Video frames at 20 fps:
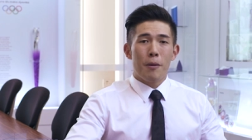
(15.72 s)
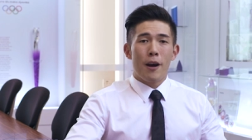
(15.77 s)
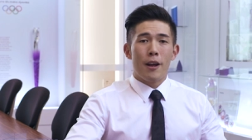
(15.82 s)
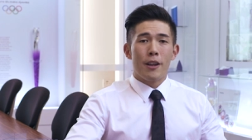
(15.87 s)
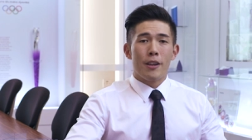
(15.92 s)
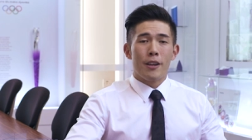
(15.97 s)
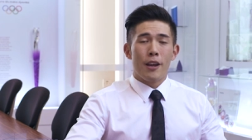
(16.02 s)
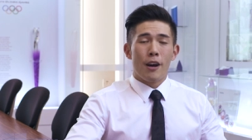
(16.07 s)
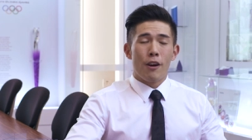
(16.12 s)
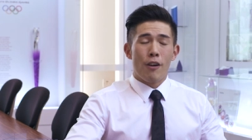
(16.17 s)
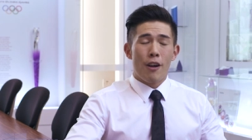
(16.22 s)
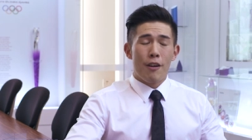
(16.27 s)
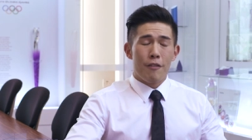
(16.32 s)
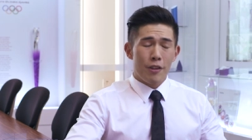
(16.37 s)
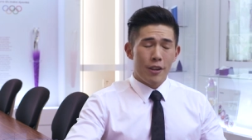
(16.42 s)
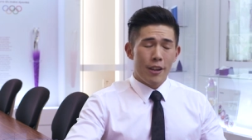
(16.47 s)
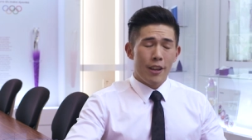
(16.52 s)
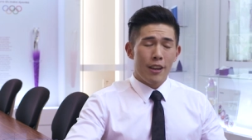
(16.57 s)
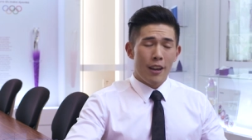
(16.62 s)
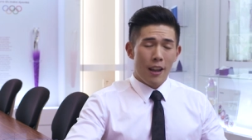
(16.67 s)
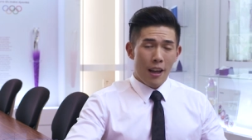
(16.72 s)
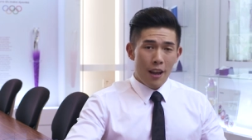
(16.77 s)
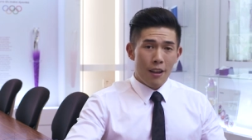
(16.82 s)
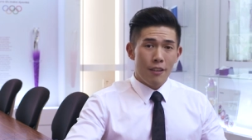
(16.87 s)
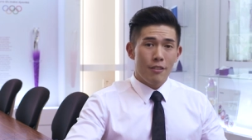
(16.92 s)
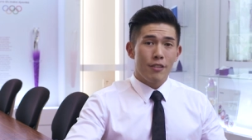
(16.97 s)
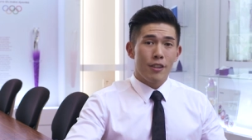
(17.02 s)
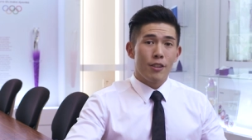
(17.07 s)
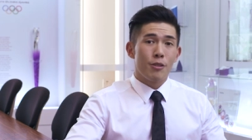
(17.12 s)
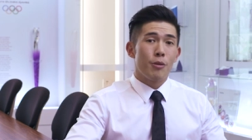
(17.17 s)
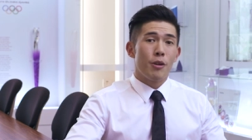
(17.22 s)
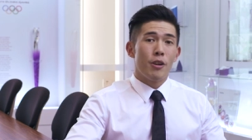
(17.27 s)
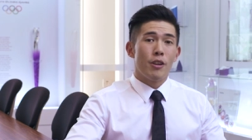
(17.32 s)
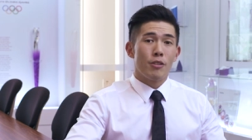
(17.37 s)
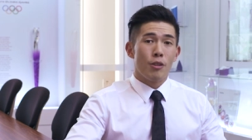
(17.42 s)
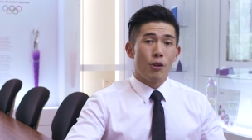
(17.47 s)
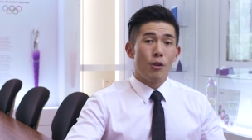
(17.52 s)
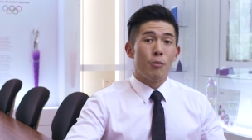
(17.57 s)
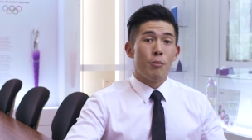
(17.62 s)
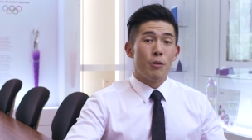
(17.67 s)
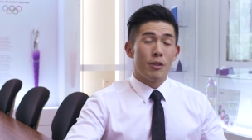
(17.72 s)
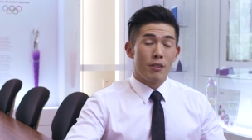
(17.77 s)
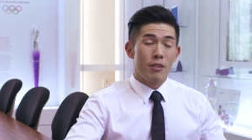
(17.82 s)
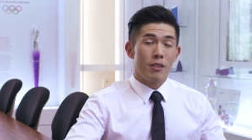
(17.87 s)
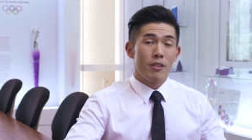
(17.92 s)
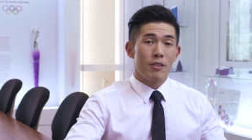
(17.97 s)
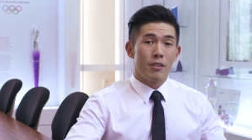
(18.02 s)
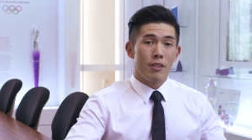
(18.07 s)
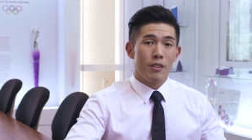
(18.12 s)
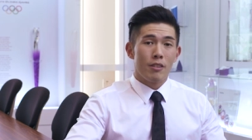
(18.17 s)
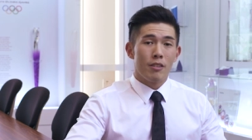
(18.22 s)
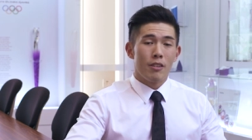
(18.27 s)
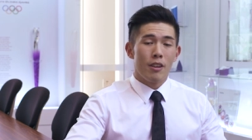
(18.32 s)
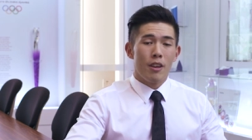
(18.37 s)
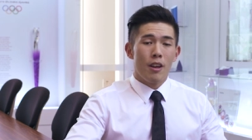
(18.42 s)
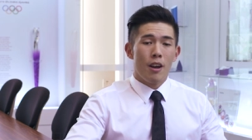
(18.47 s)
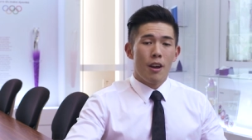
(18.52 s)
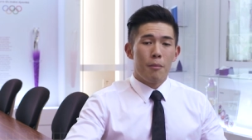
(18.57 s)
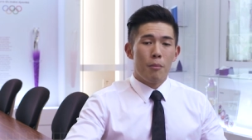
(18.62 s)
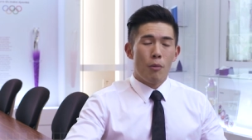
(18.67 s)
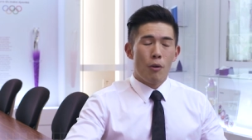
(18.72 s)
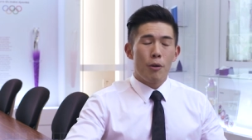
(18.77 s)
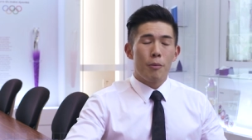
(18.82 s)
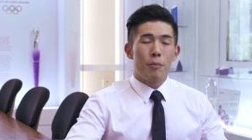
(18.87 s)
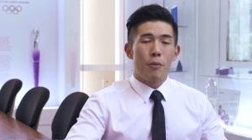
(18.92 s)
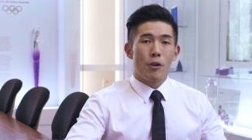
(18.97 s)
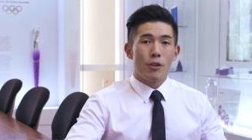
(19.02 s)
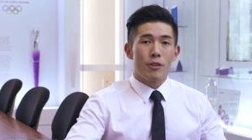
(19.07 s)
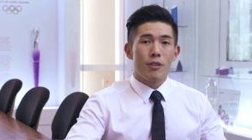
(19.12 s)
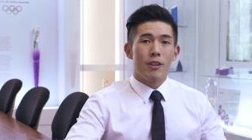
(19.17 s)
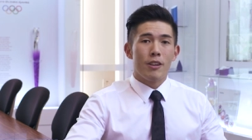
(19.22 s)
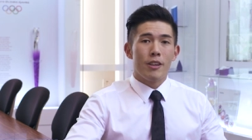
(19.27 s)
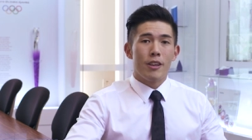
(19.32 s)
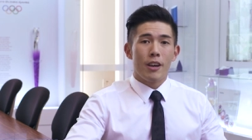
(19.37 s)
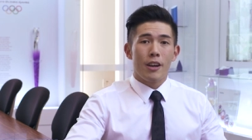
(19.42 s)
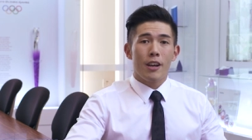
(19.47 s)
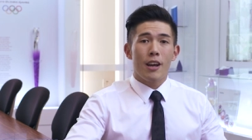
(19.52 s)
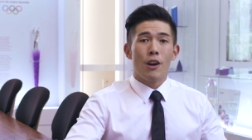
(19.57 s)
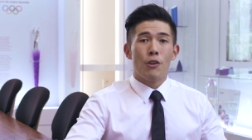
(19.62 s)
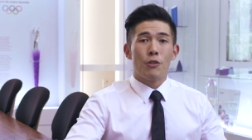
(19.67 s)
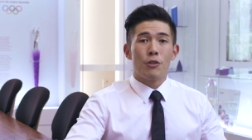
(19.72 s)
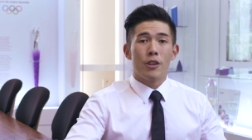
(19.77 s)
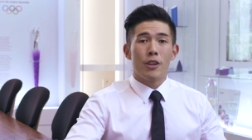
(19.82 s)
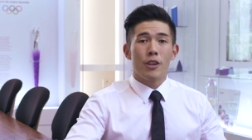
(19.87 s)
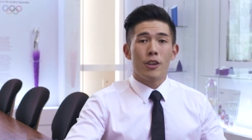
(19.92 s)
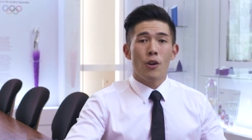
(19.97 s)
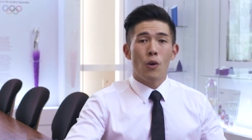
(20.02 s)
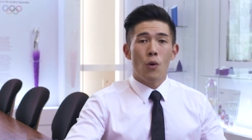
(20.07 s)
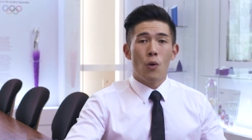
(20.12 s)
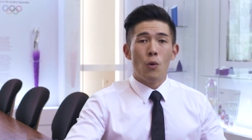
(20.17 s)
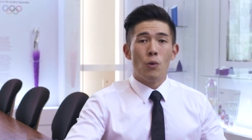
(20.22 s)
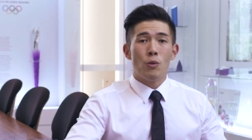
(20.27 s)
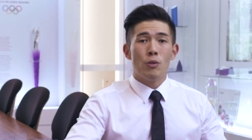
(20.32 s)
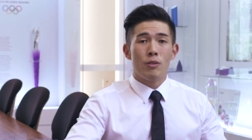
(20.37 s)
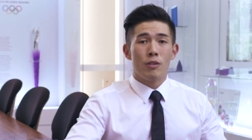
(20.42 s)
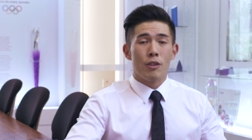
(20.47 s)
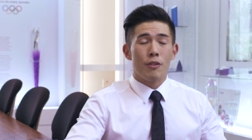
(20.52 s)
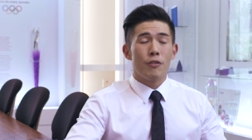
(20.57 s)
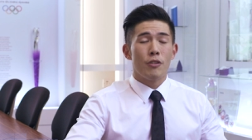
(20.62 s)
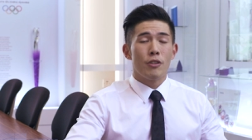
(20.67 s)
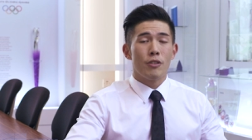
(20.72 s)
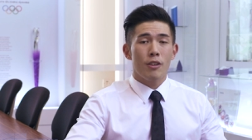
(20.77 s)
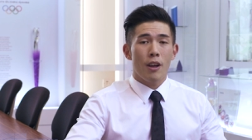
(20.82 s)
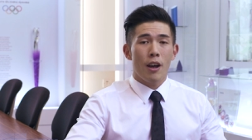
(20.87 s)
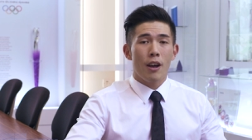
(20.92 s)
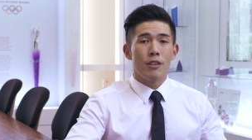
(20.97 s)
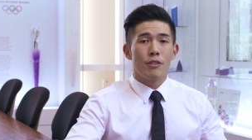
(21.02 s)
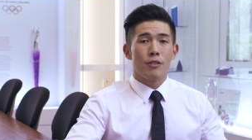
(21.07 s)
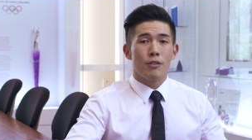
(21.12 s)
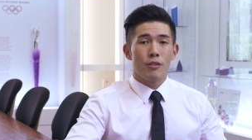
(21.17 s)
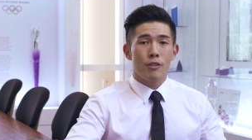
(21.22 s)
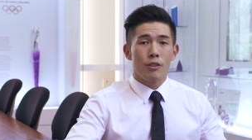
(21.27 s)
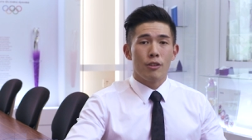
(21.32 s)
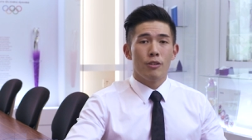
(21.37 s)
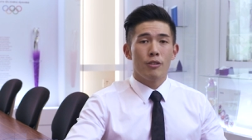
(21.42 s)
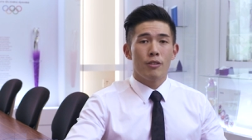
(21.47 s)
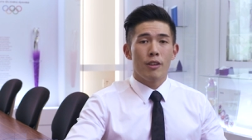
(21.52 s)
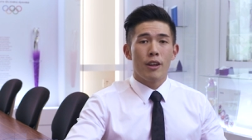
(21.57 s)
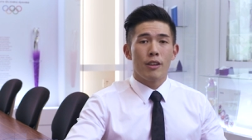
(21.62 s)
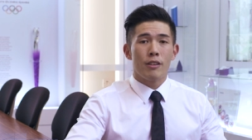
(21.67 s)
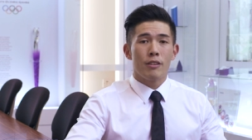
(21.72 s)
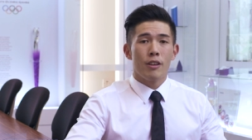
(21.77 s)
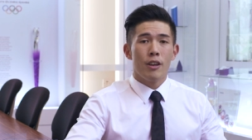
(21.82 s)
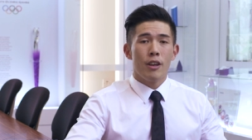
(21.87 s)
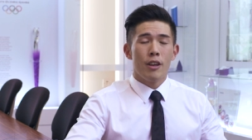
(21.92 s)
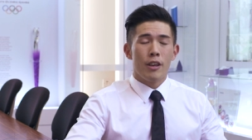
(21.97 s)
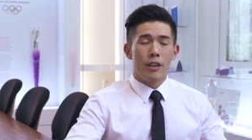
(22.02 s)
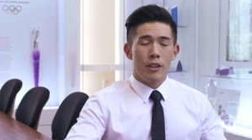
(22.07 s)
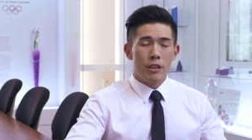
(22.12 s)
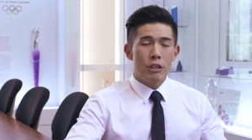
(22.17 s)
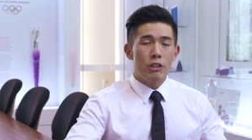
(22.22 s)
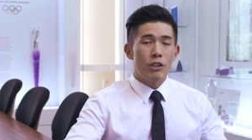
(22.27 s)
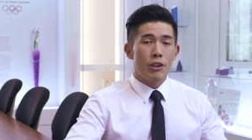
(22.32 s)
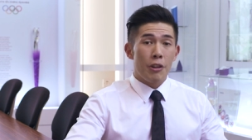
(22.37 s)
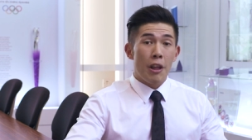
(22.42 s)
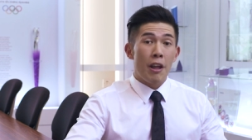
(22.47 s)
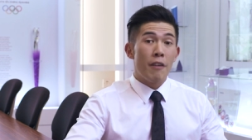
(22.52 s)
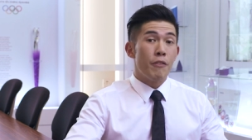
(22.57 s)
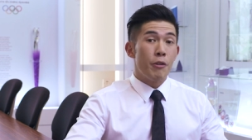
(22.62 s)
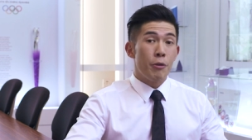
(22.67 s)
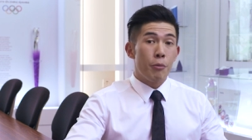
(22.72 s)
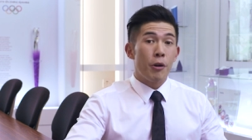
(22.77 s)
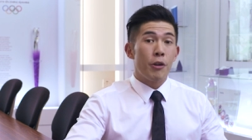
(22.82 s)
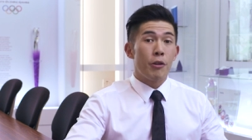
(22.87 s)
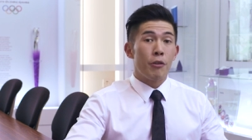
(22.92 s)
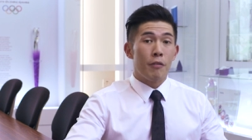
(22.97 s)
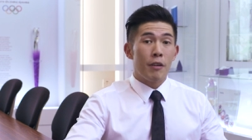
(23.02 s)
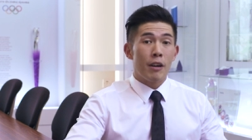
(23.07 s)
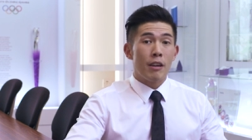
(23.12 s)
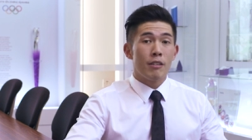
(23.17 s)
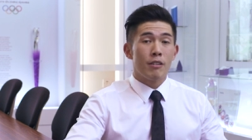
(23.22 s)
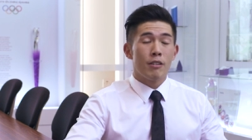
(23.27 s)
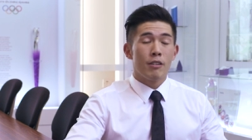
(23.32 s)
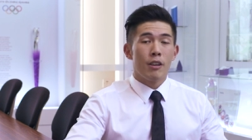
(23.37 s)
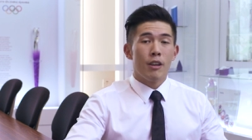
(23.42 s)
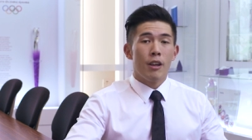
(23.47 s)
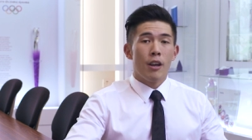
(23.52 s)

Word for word: part in our everyday lives as well as all businesses. More importantly, accounting hones different kinds of skill sets in each and every one of us.